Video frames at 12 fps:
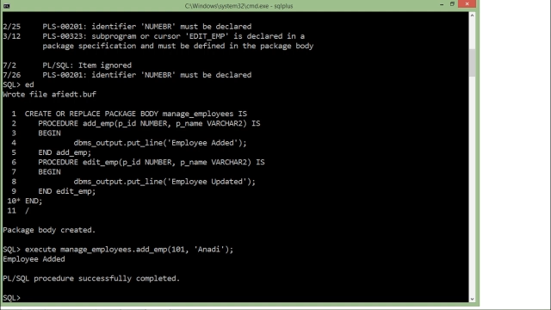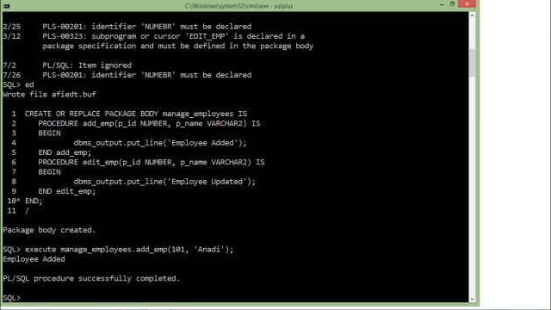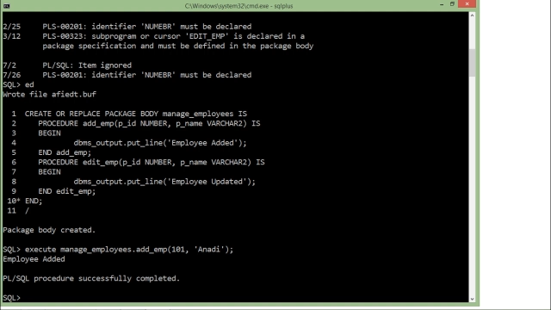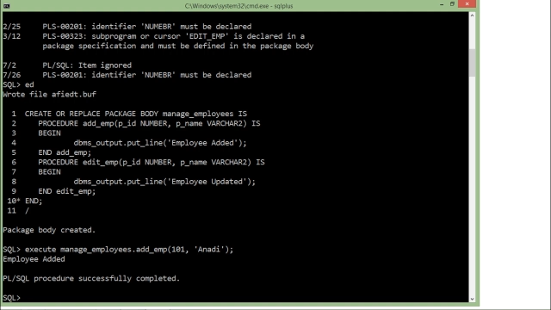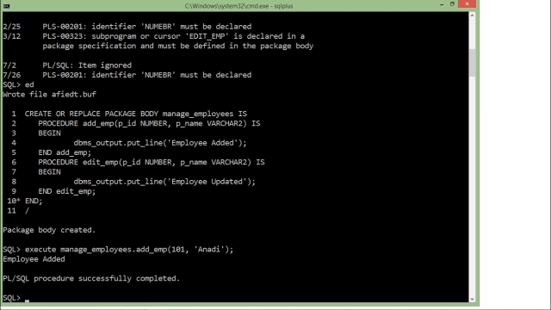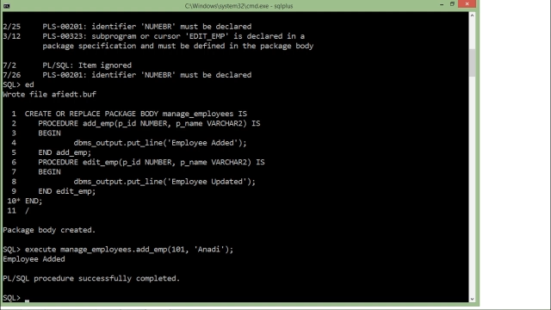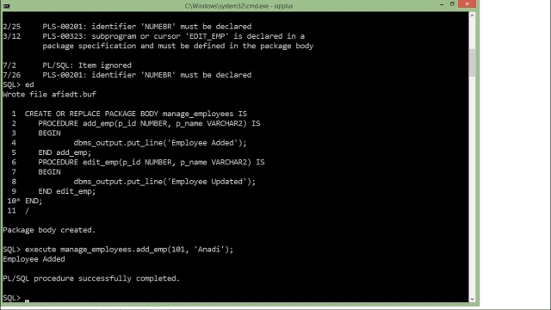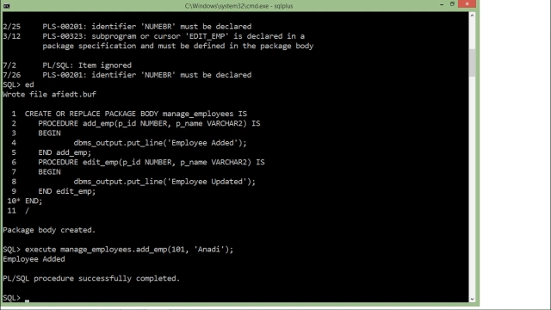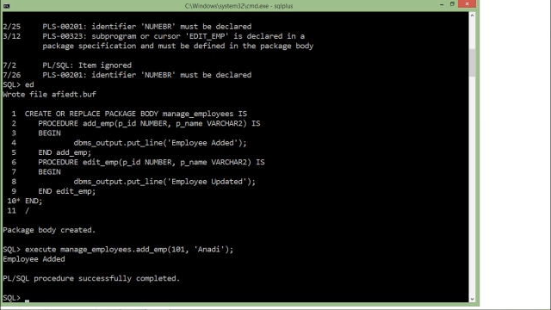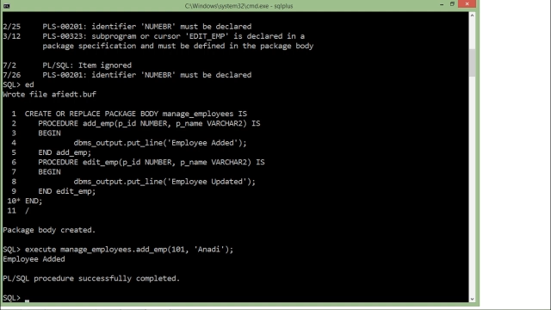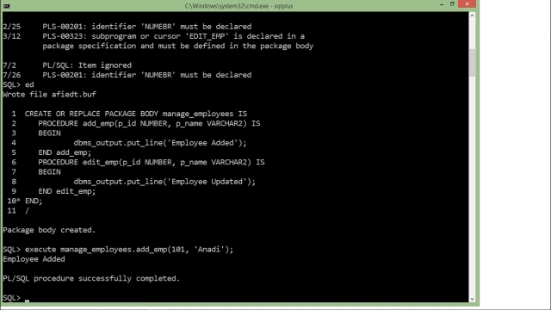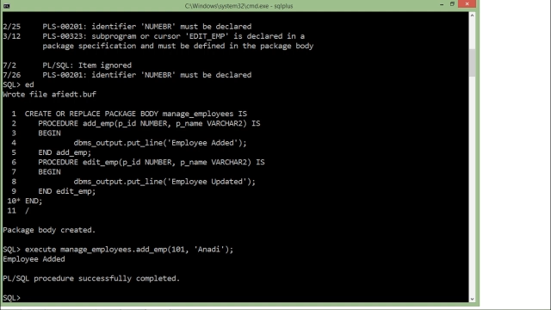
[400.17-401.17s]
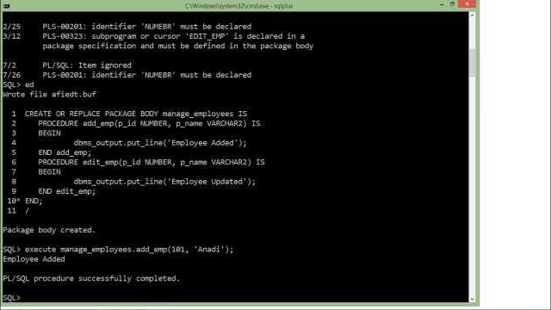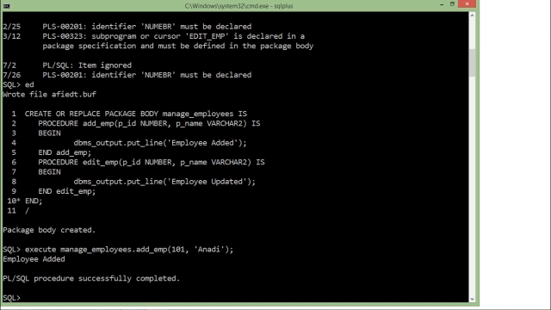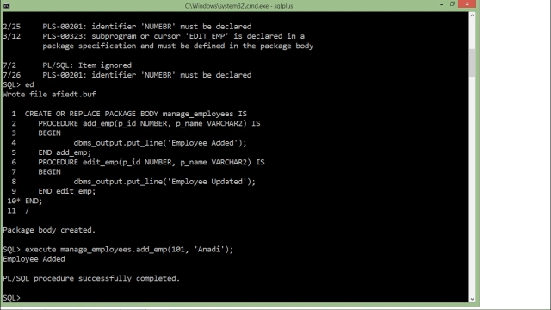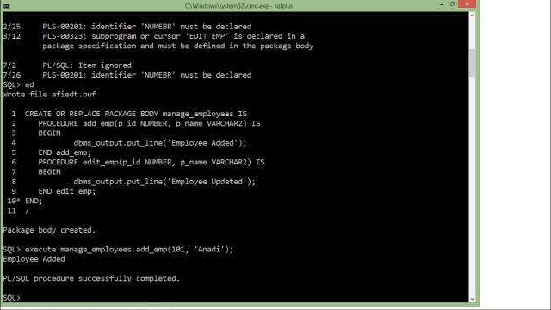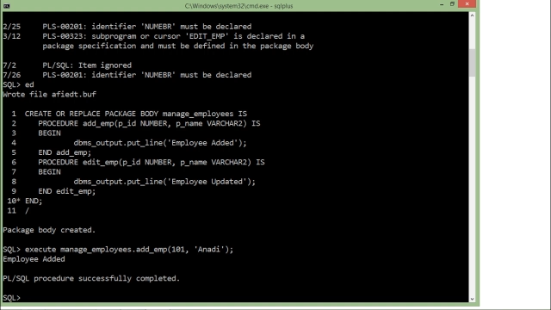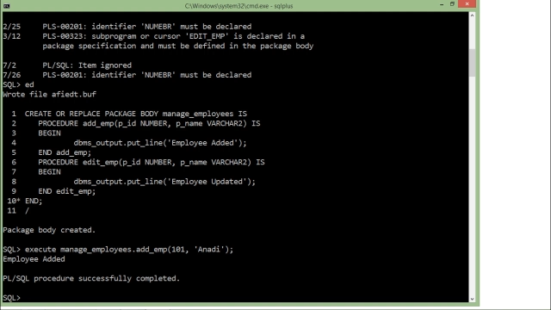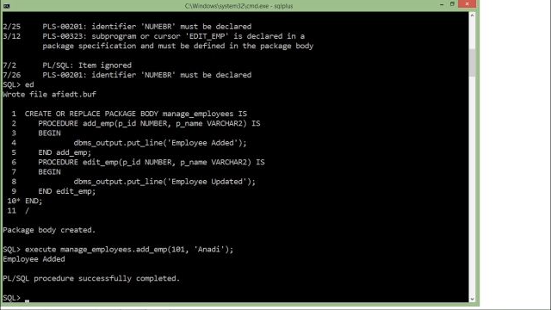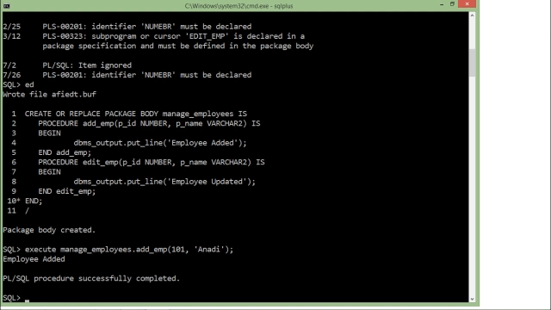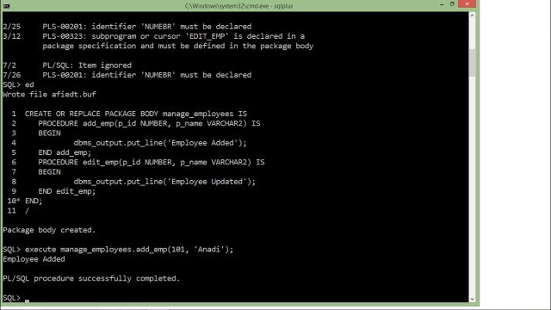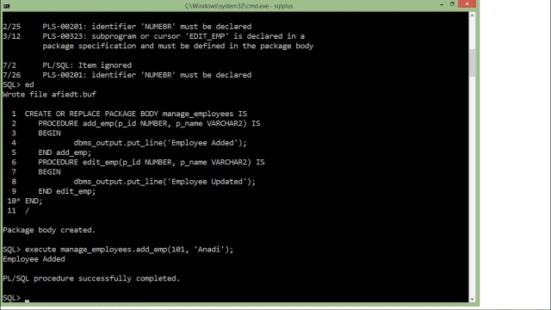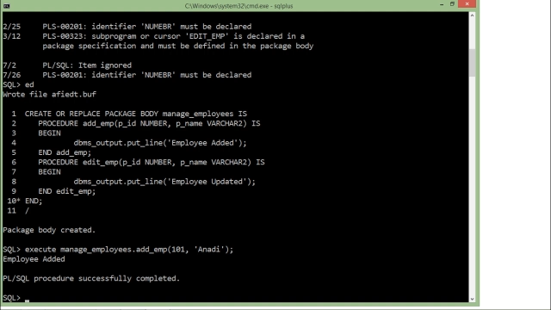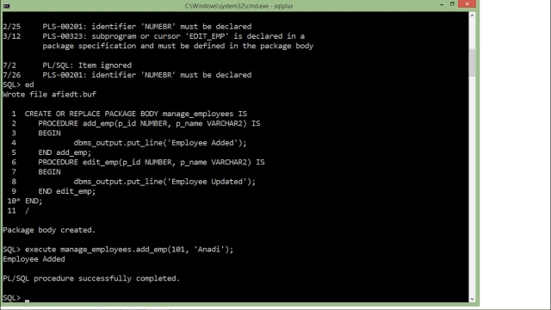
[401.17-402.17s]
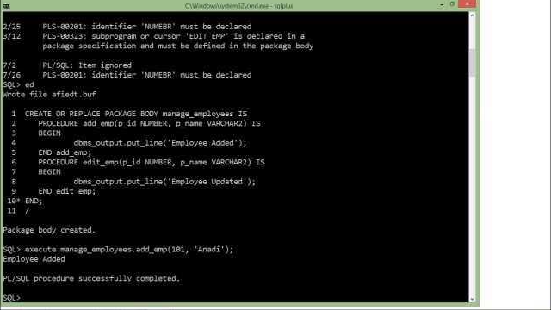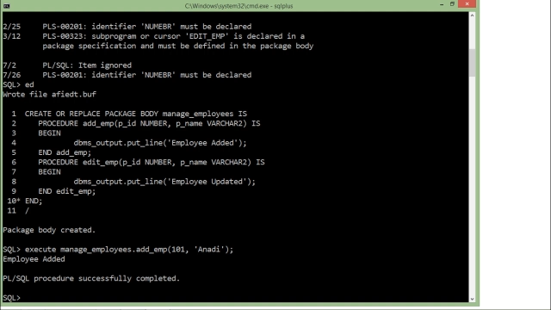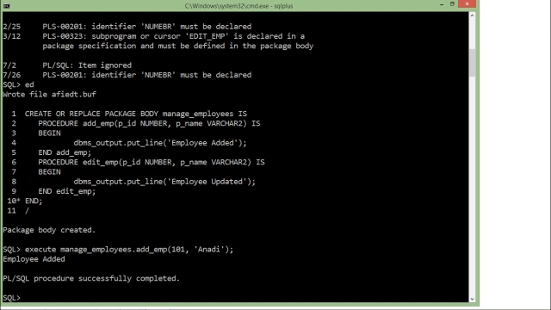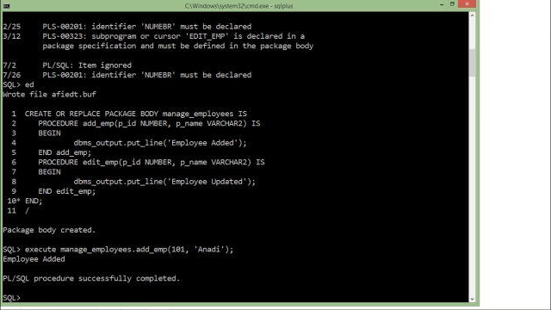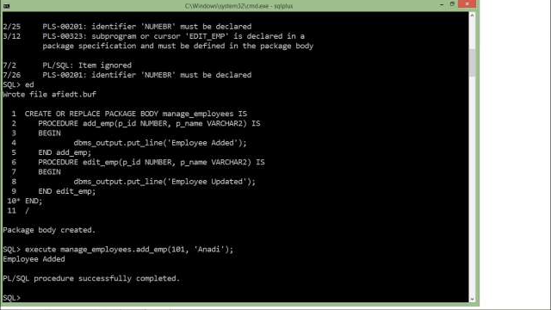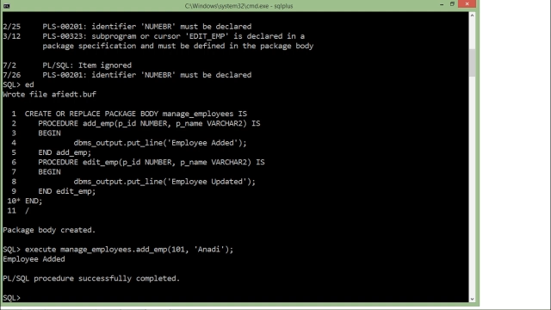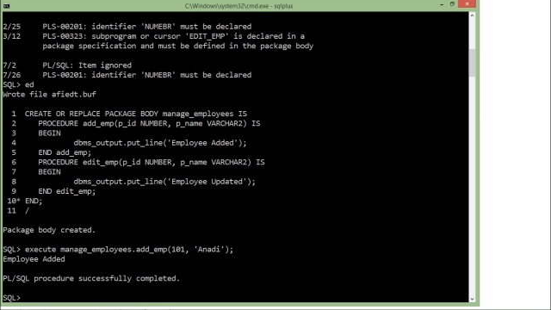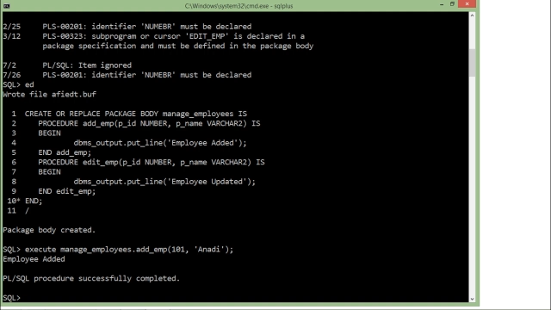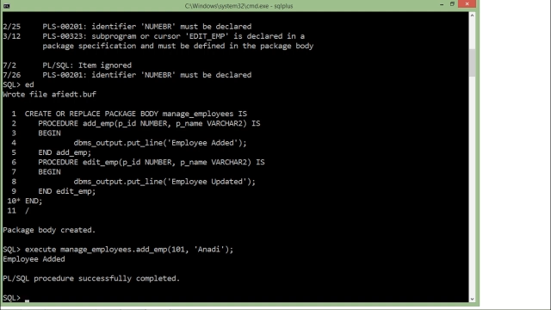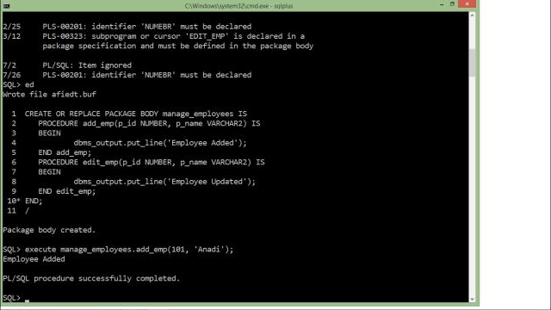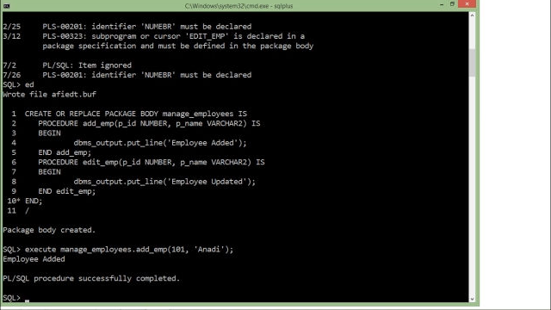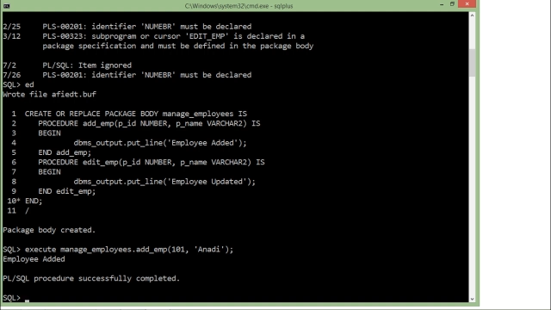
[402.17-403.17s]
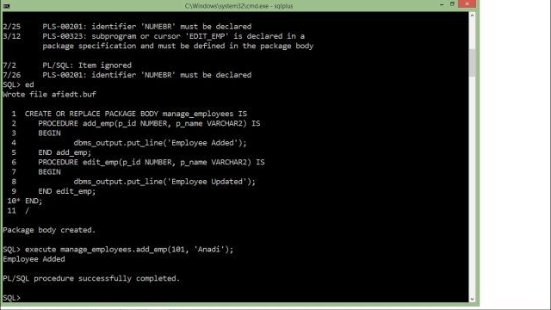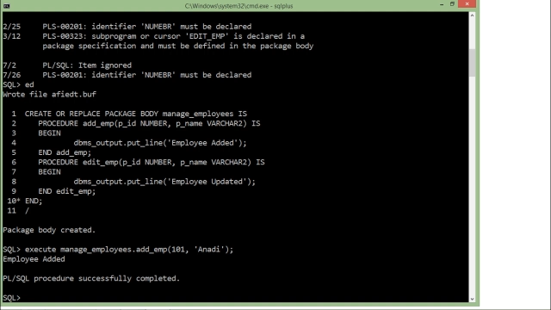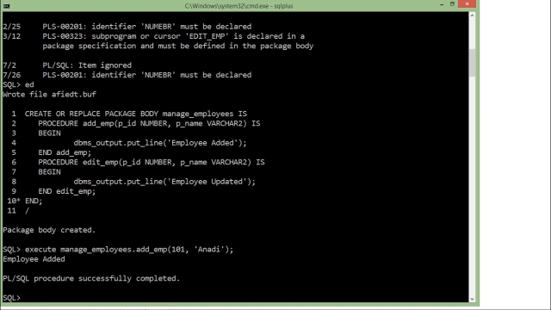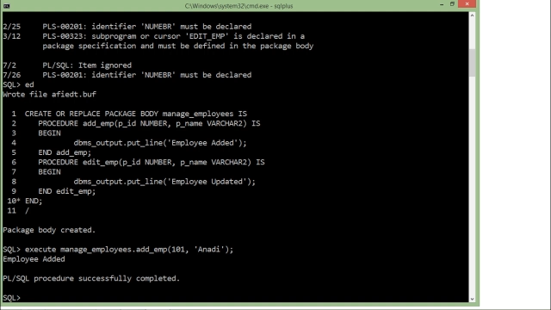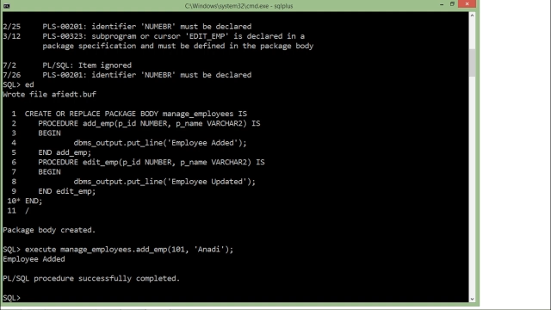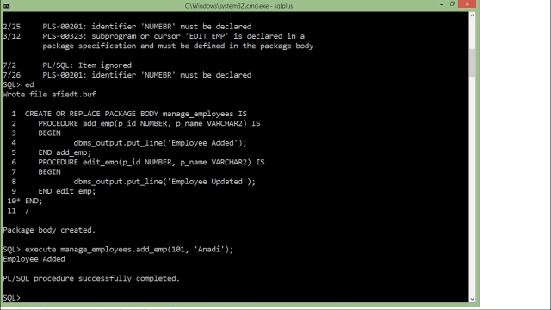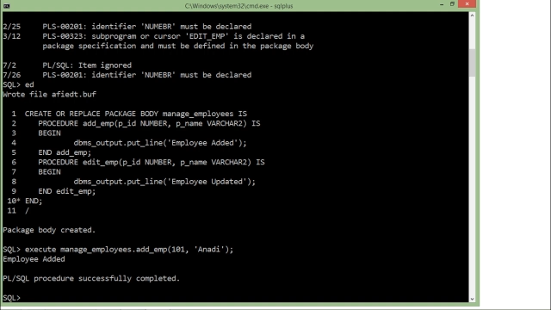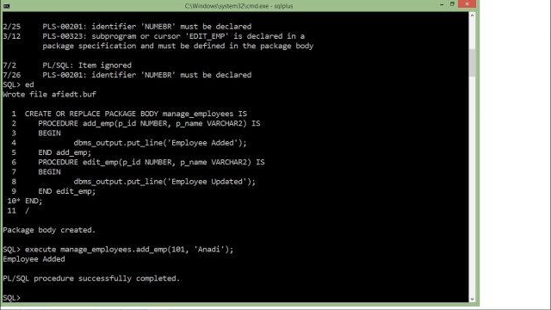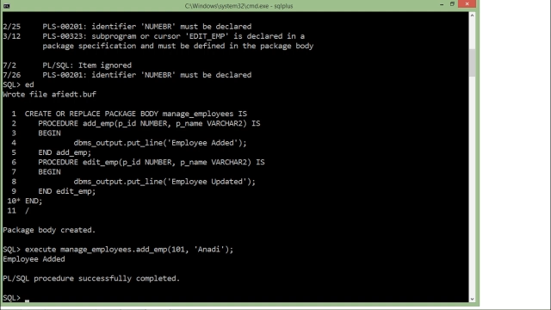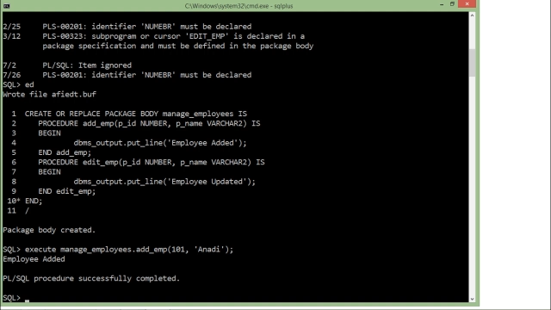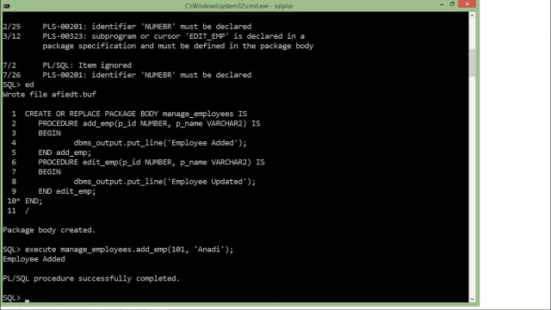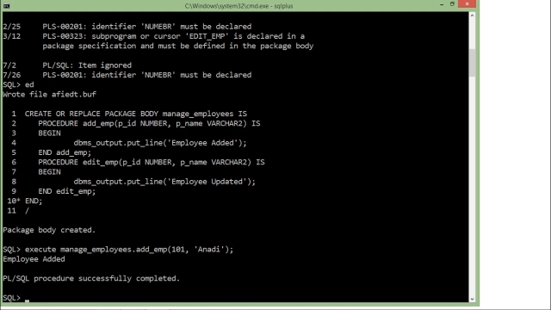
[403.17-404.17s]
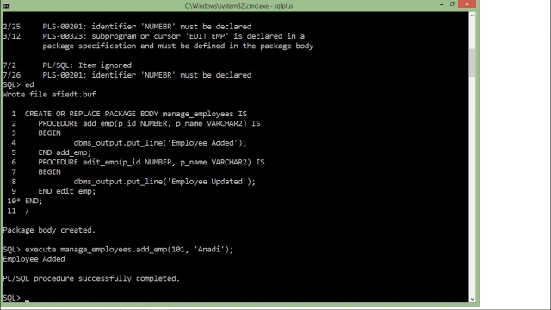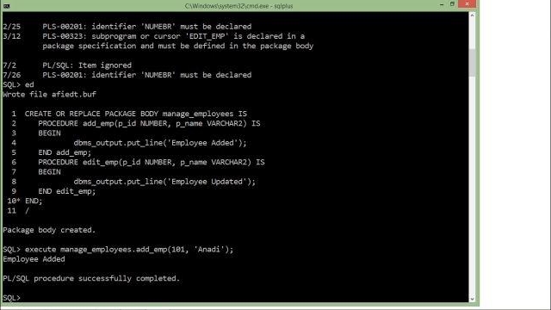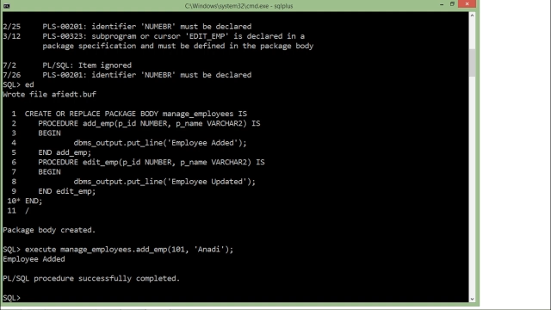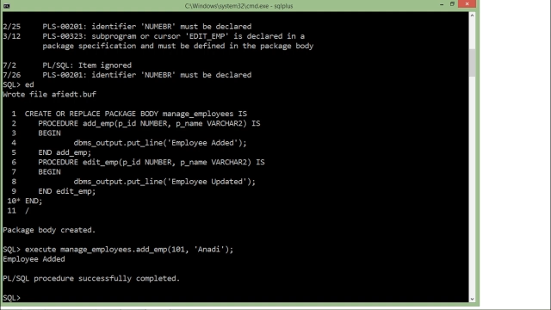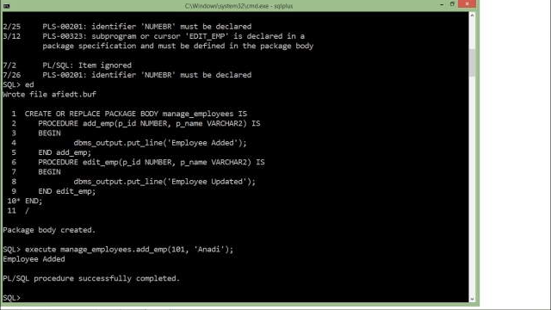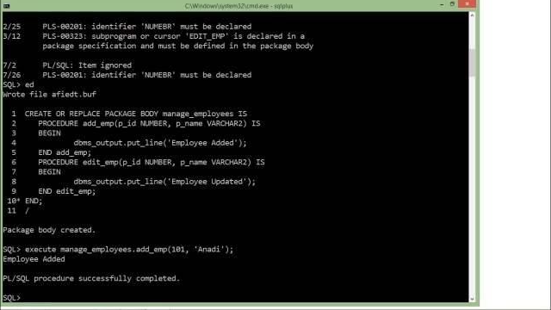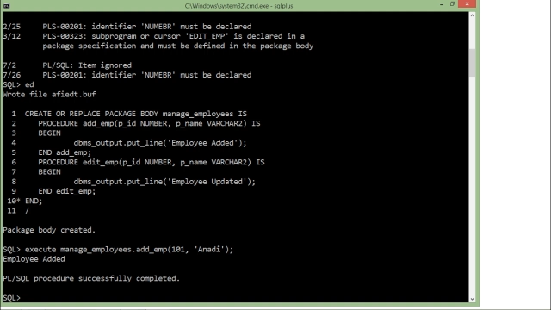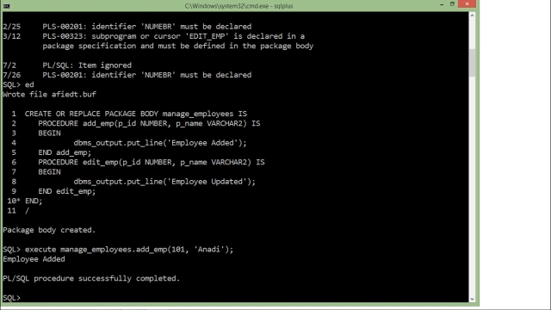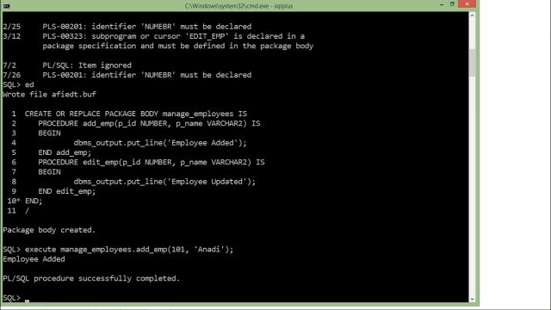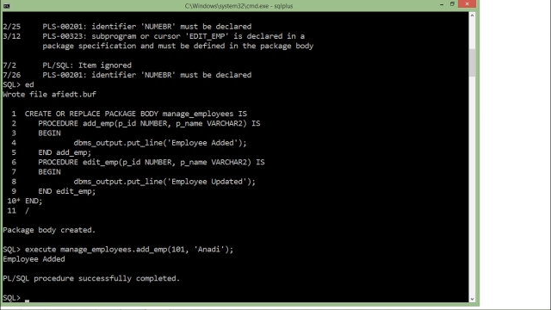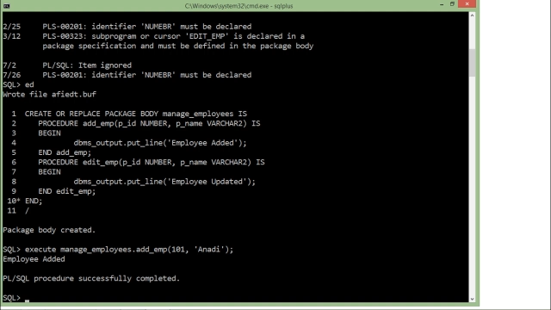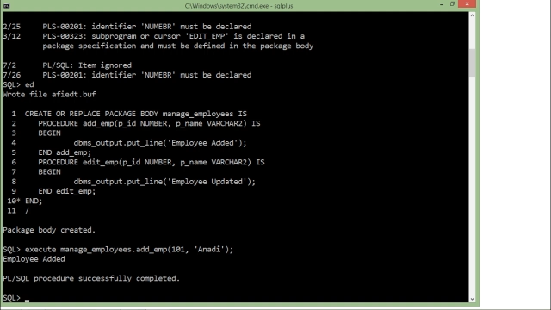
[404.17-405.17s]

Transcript: Nobody's mouth can be seen.